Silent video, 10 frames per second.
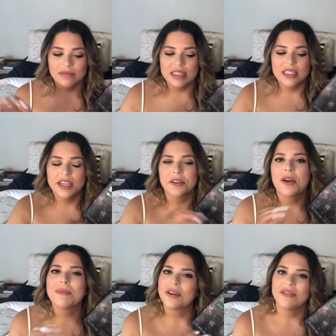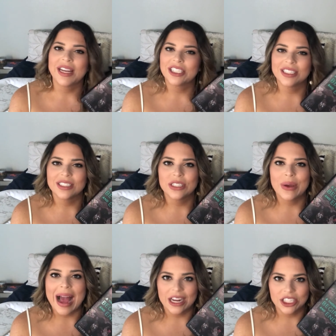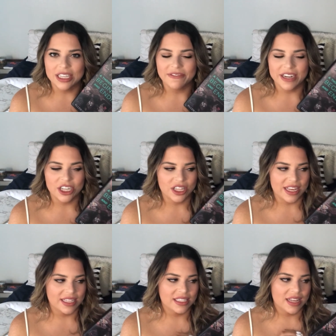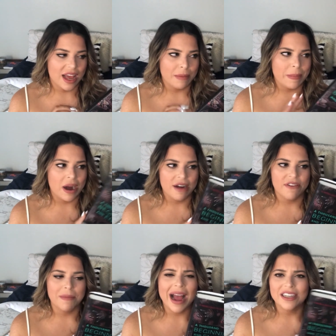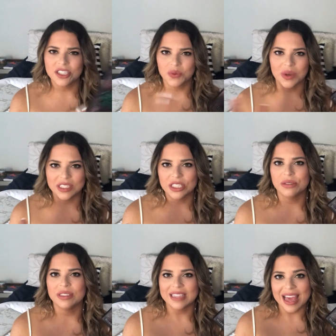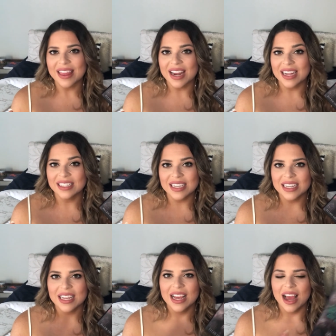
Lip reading: zero motivation to actually finish this, apart from I just want to say that I did,